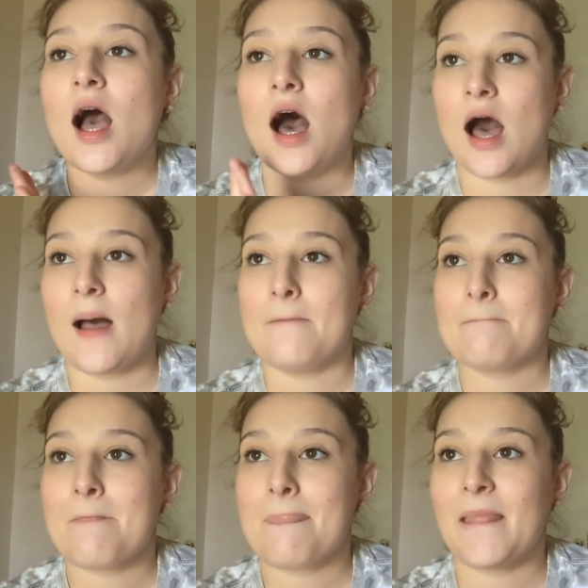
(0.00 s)
Um,
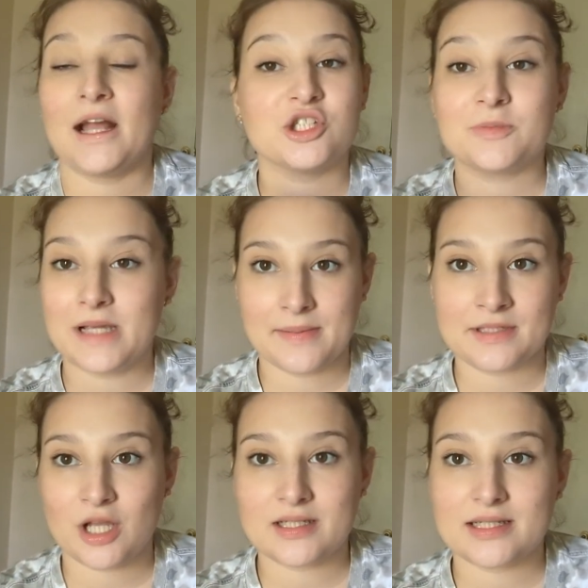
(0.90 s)
I just became
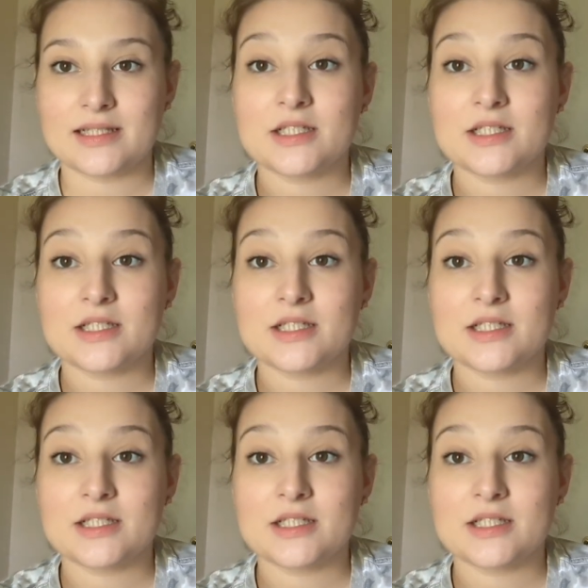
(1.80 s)
exhausted.